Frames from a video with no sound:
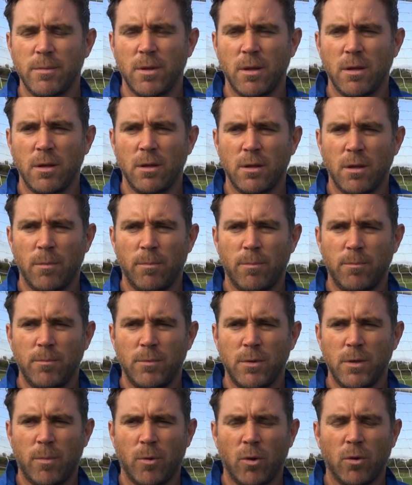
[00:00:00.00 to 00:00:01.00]
they're
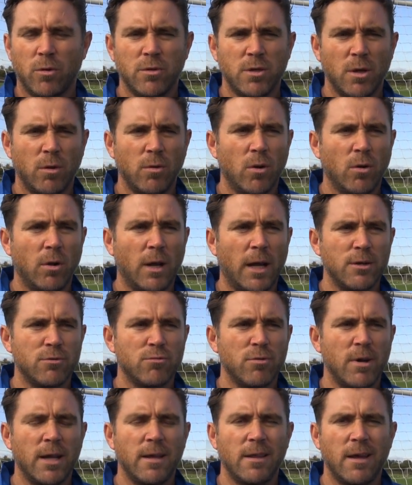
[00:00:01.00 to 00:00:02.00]
both two young lads,
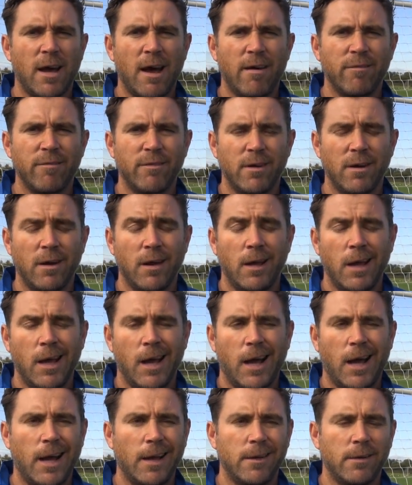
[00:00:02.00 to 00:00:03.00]
really. They haven't
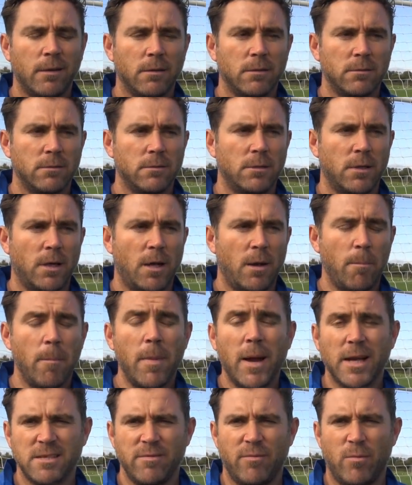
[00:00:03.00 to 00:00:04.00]
had a
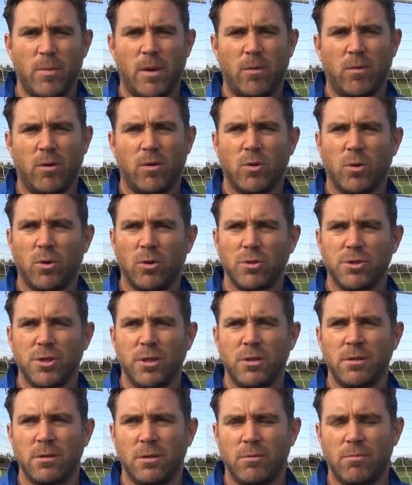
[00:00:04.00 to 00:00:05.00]
massive amount of
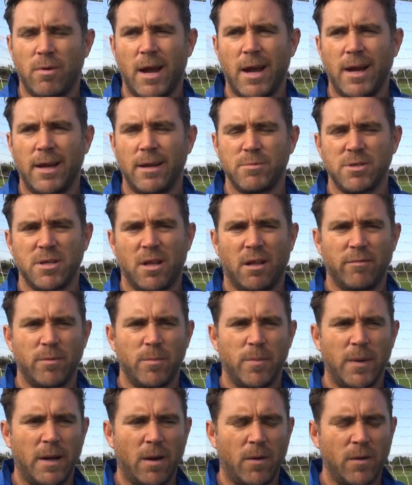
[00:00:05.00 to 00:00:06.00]
coaching. Ryan himself
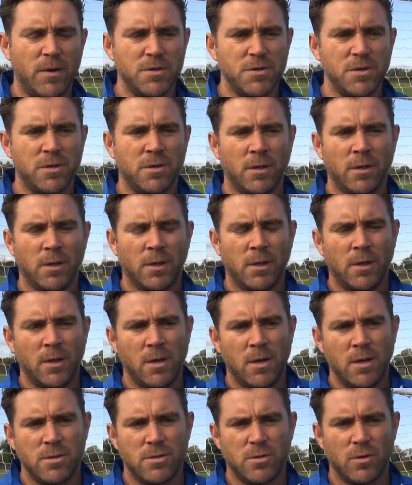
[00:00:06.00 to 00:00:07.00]
had been out injured.
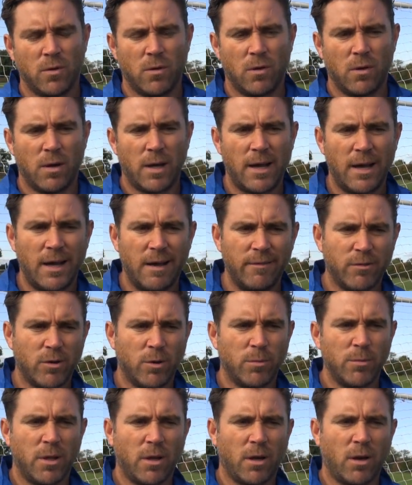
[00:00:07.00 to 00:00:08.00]
So I've
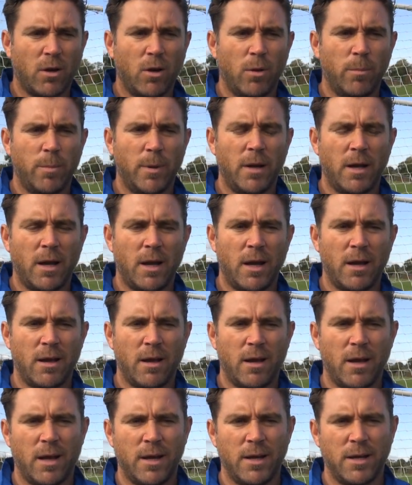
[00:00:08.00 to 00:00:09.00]
come to the club, and
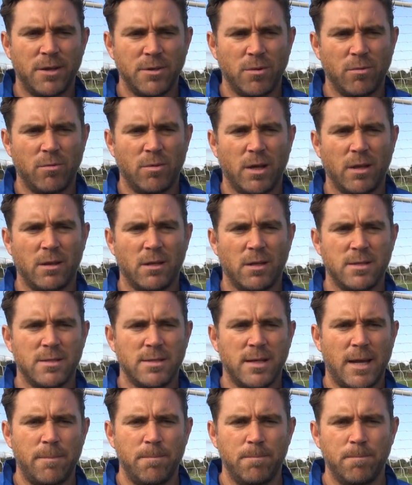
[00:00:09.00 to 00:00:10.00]
I do think that,